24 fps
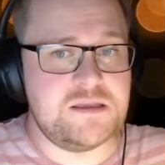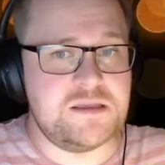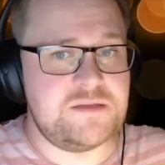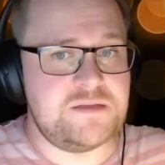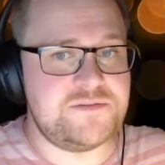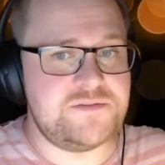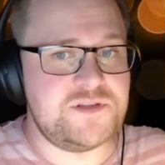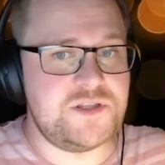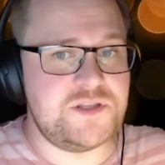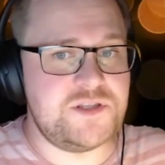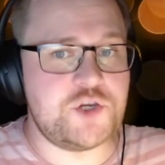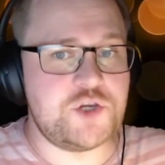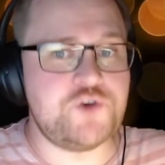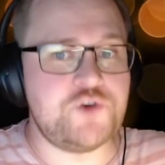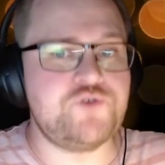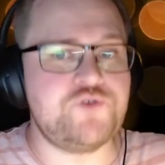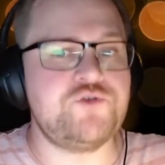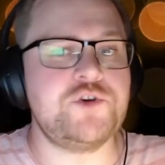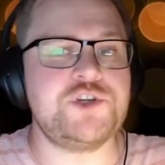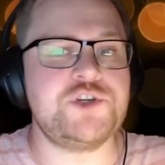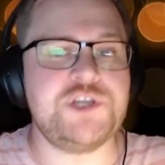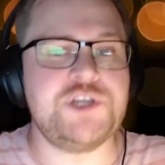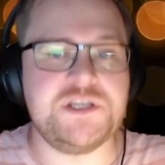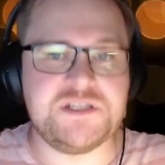After the
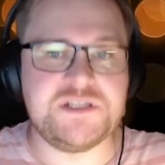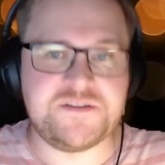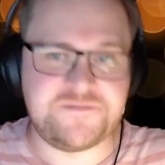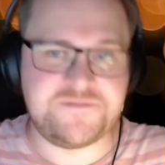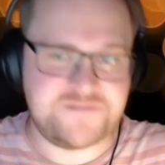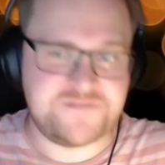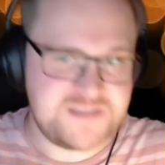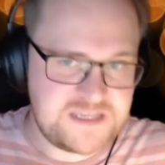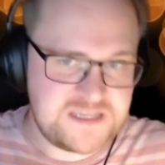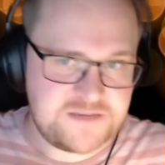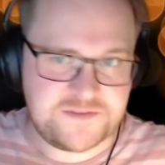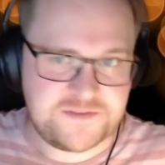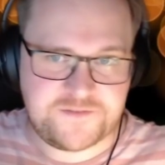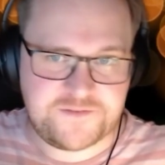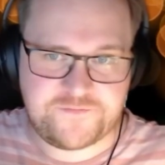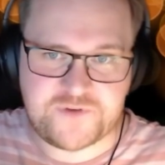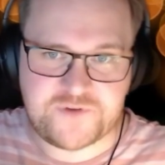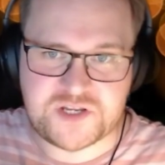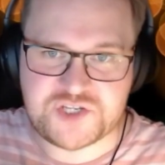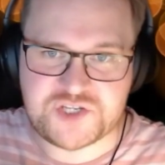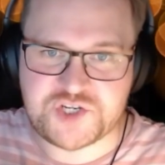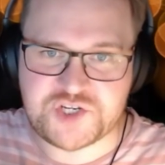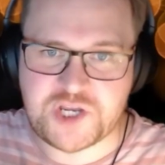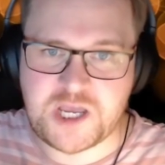crushing defeat of the
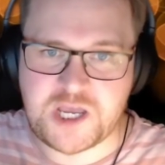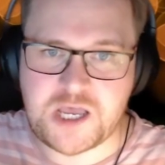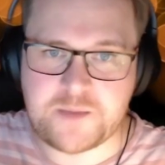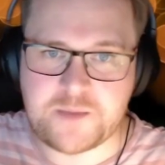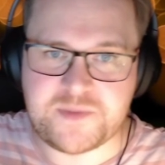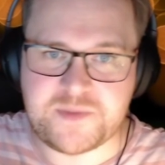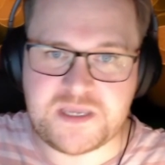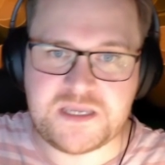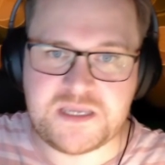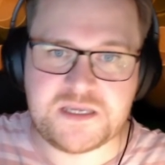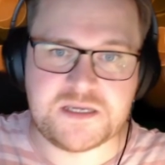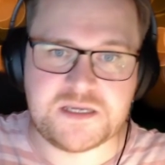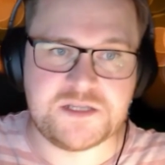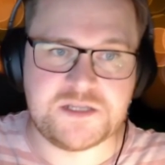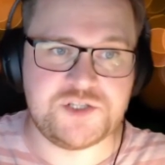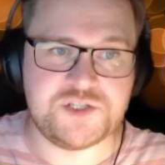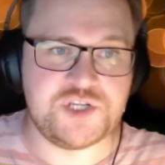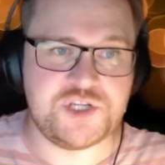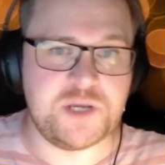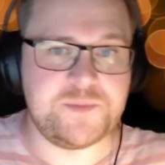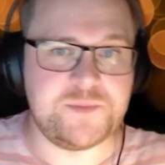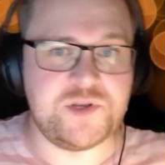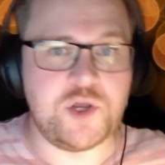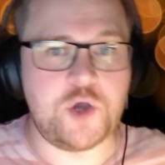French army and
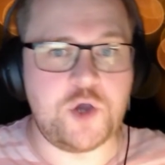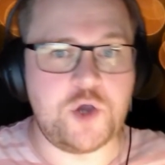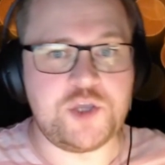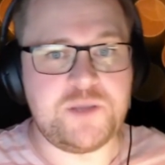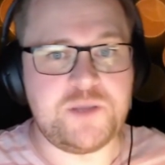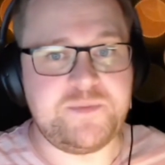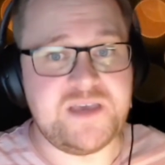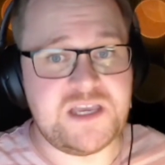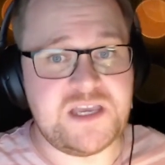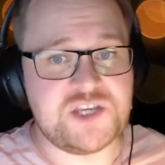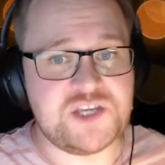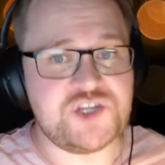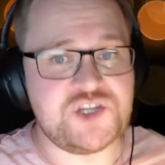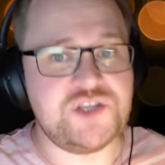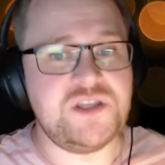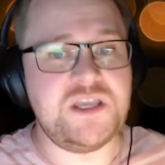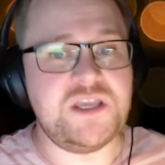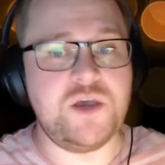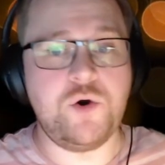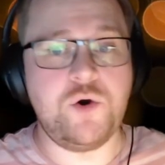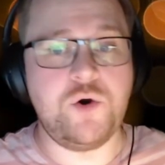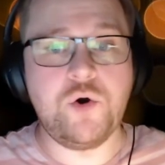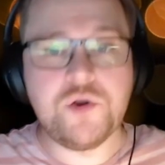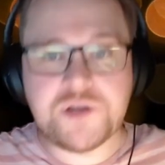German occupation,
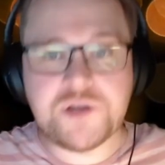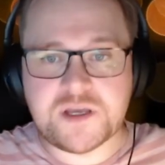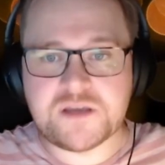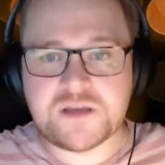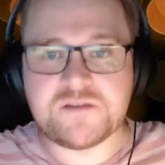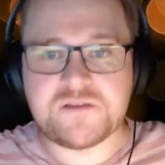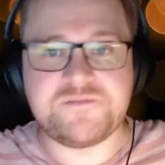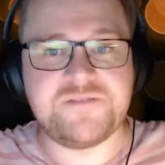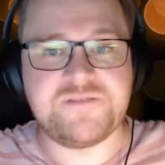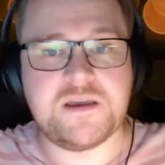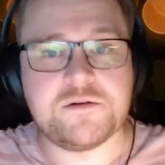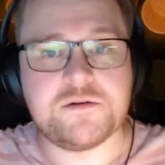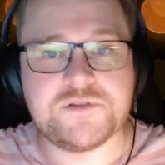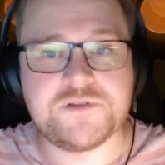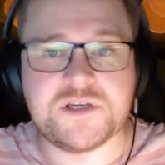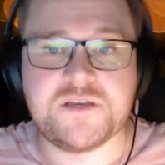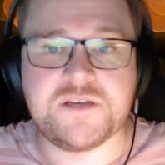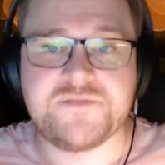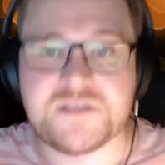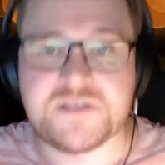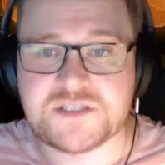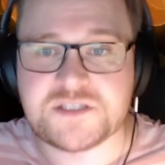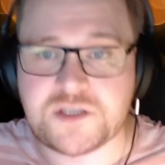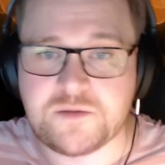the owner and founder
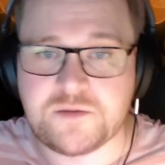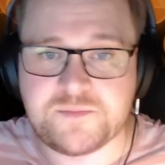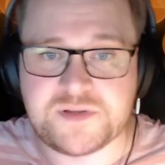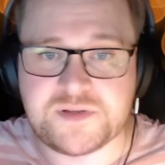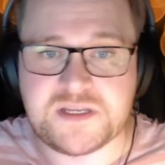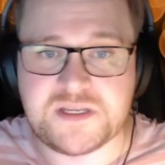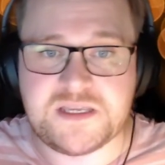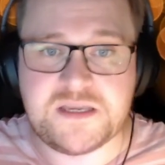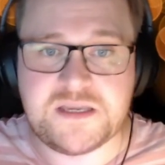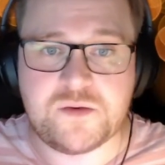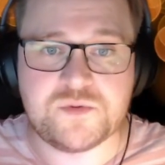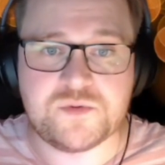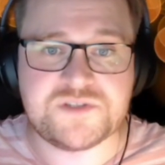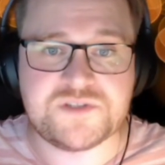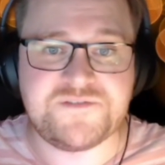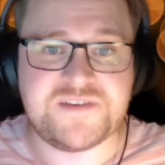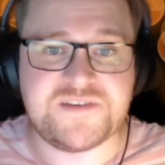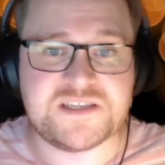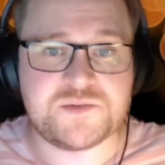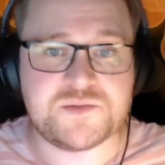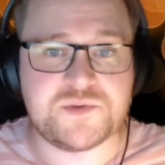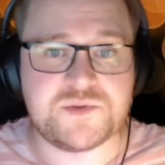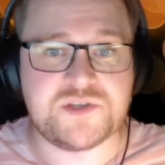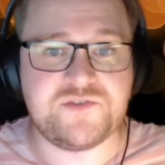of this company was
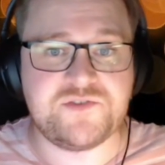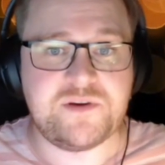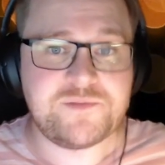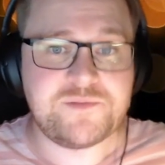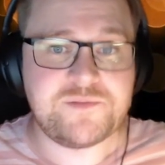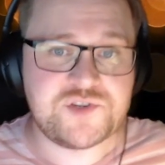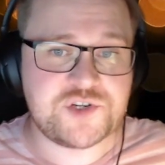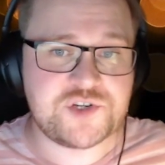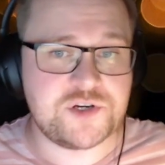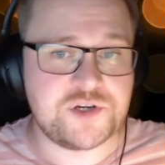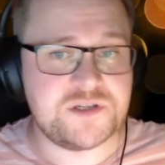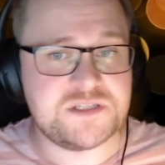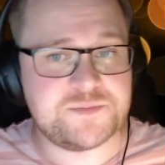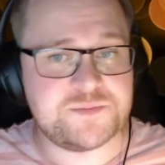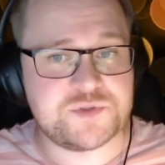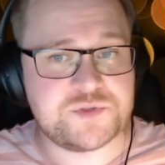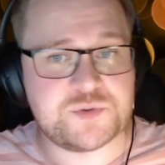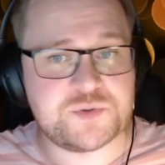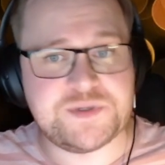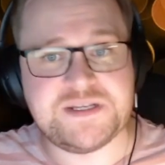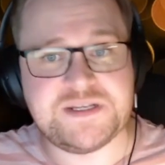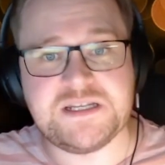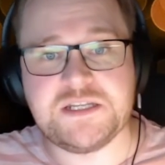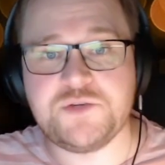faced with a grim choice
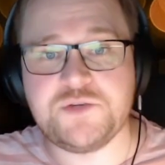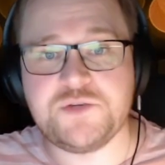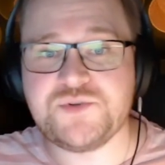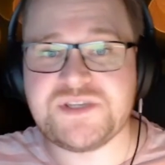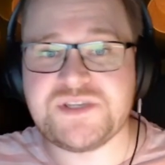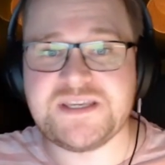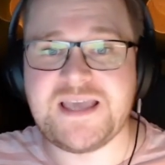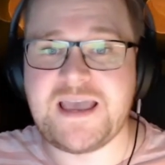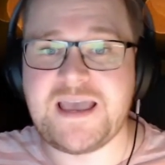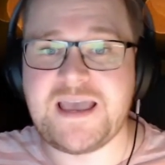between losing